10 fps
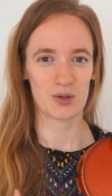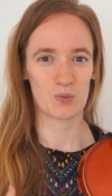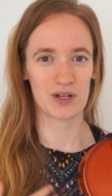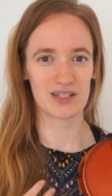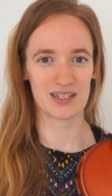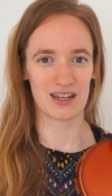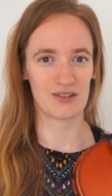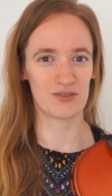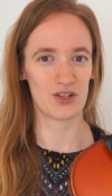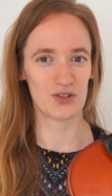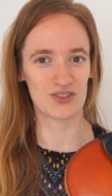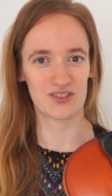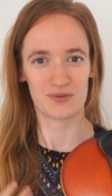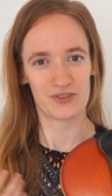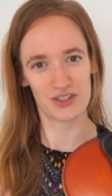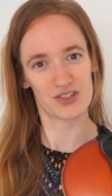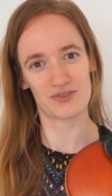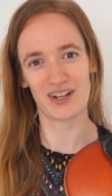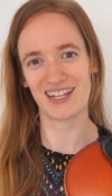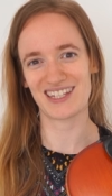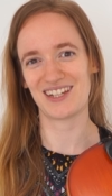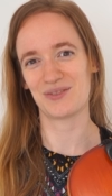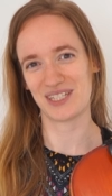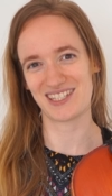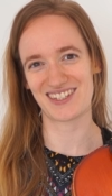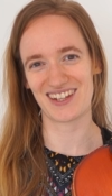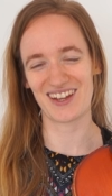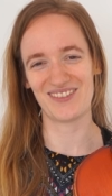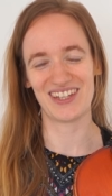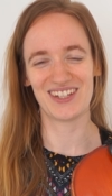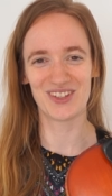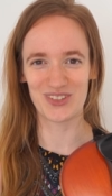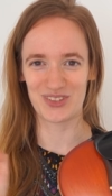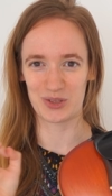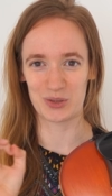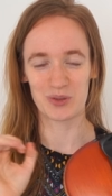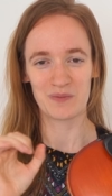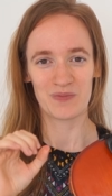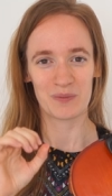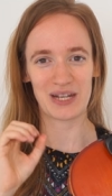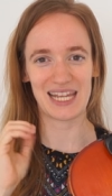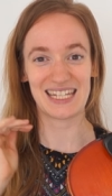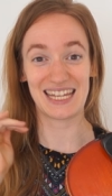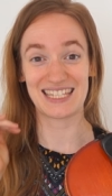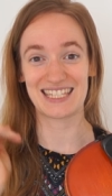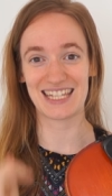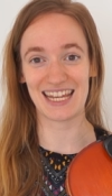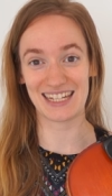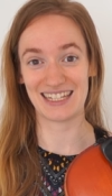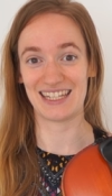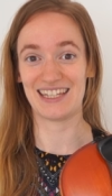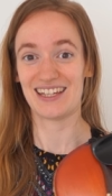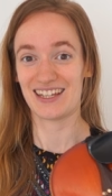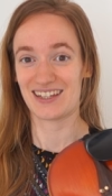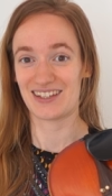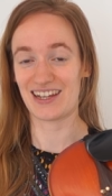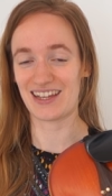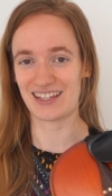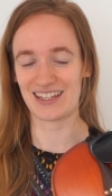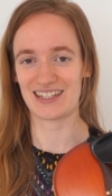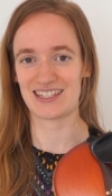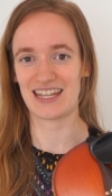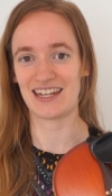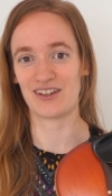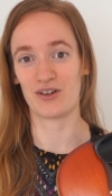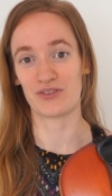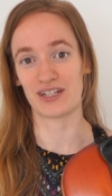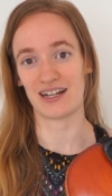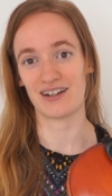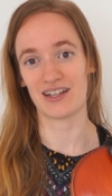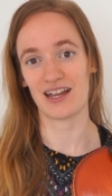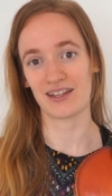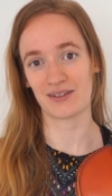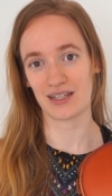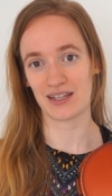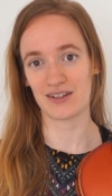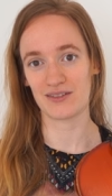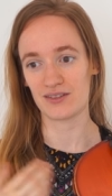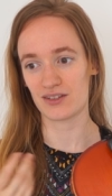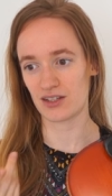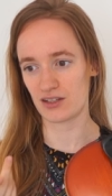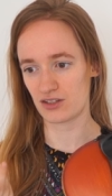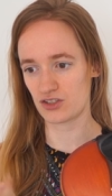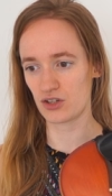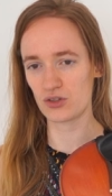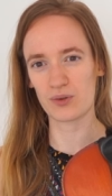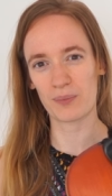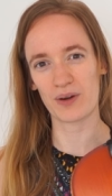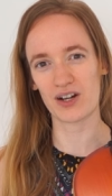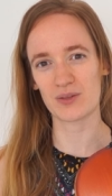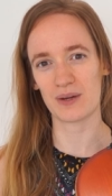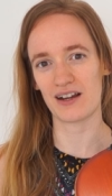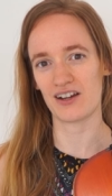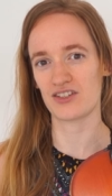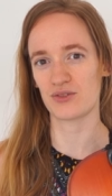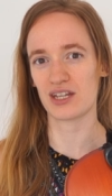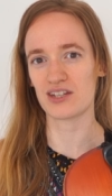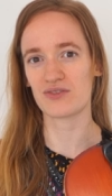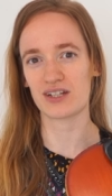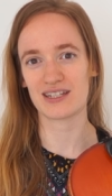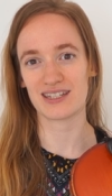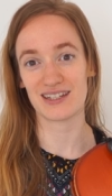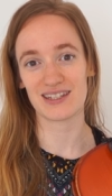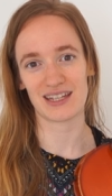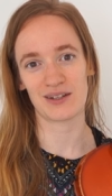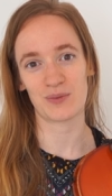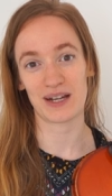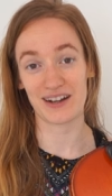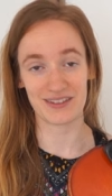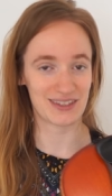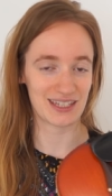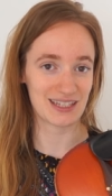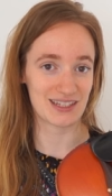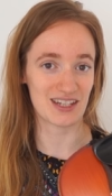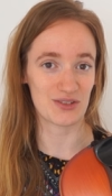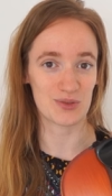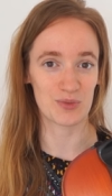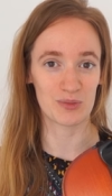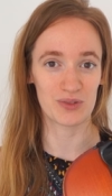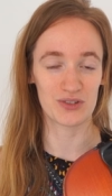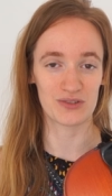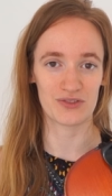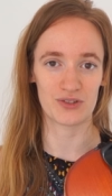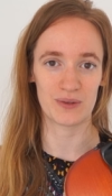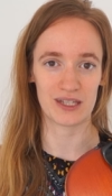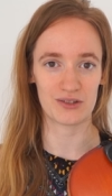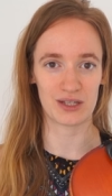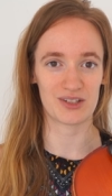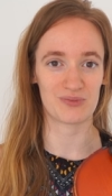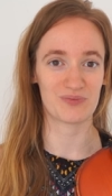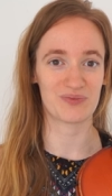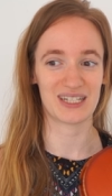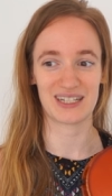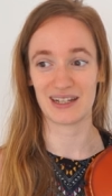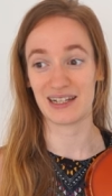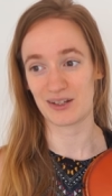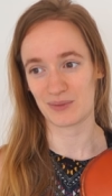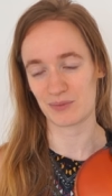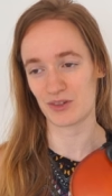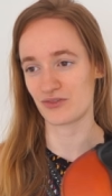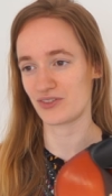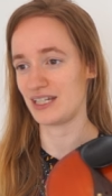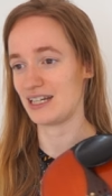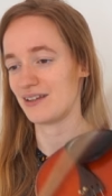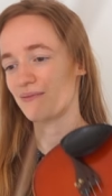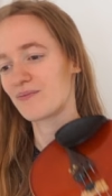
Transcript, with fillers: what kind of note feels right at which time and not to play it exactly like it is standing over there. I can show you a part where I do this for instance and where I think it sounds more beautiful when you interpret it a little bit more freely.